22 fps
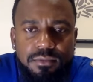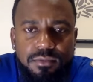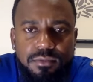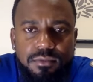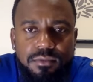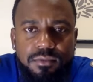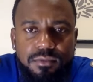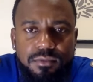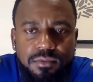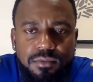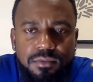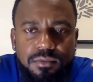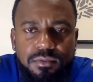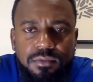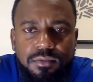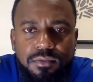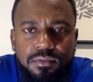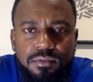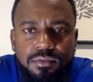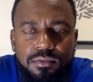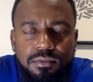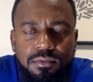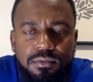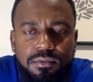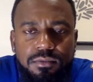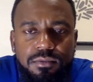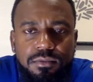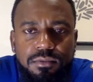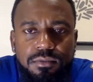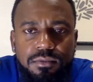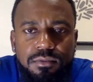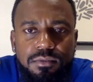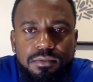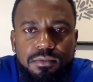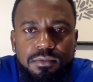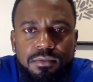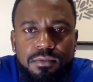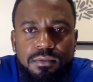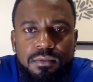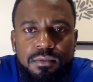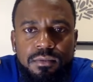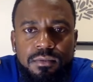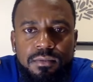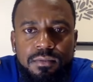
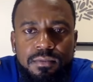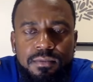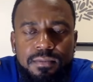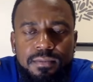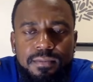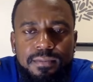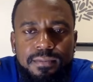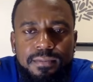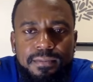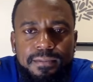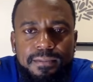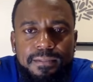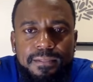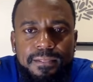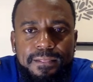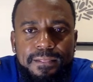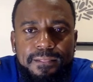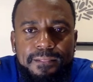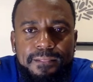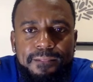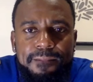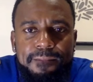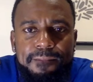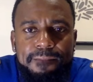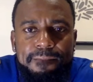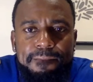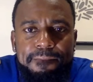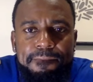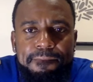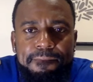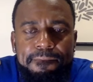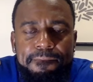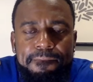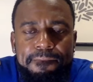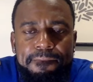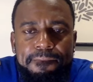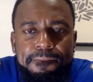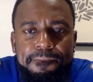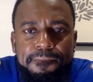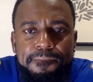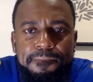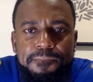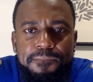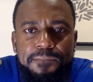
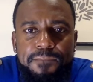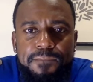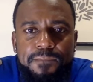No words are spoken by the person on screen.